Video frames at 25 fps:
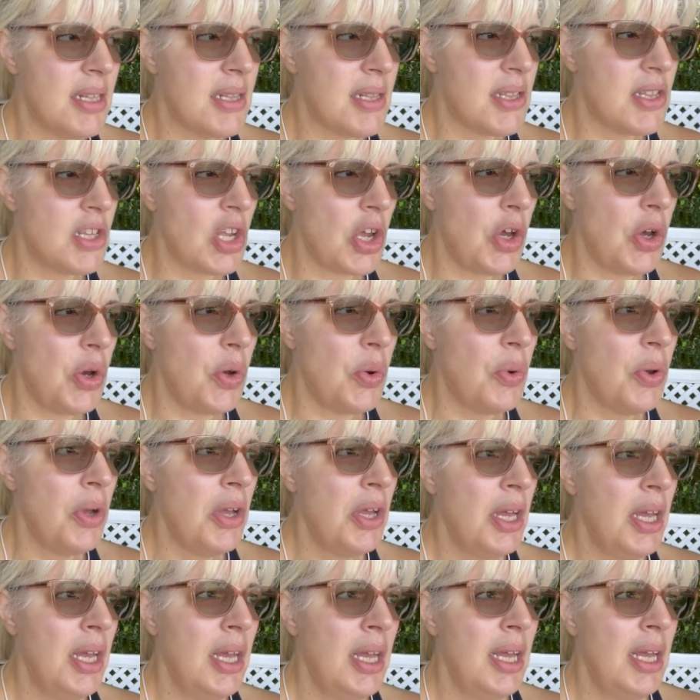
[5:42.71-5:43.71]
So
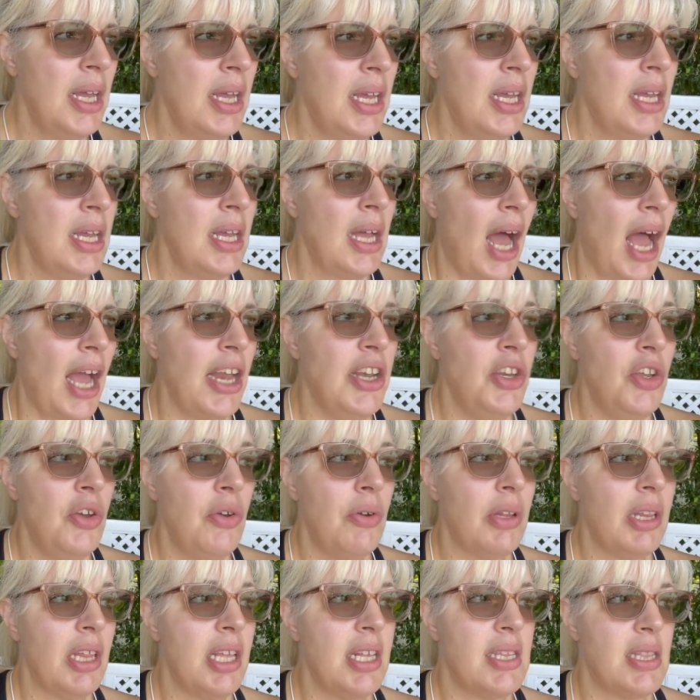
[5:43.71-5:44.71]
I knew
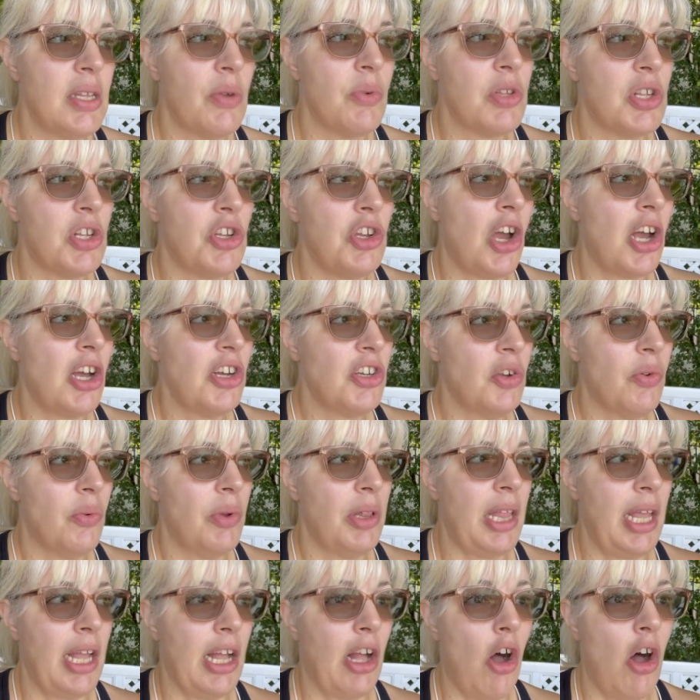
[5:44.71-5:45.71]
at least there was a doctor when
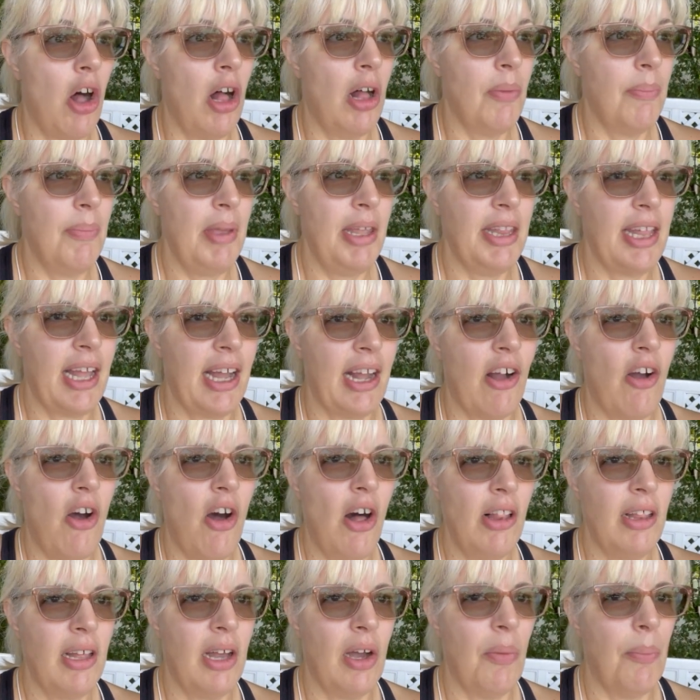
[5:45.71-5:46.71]
they made that
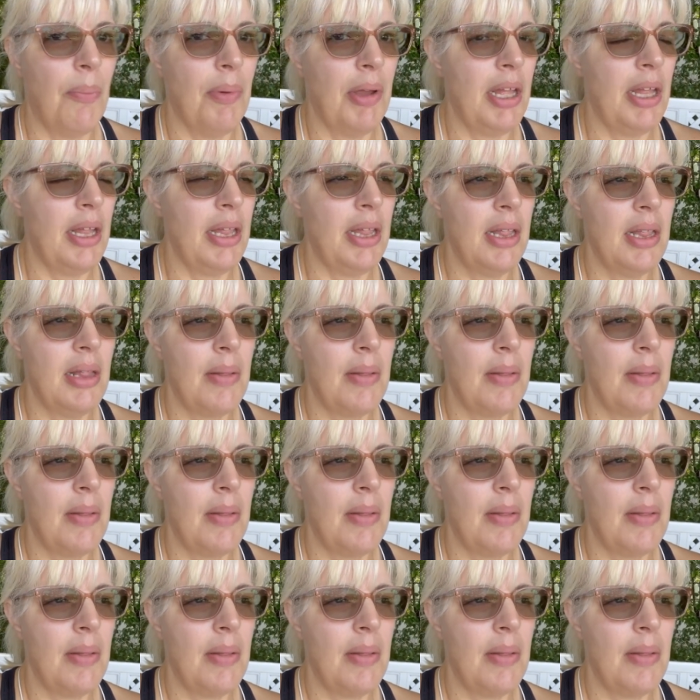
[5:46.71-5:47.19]
call out, but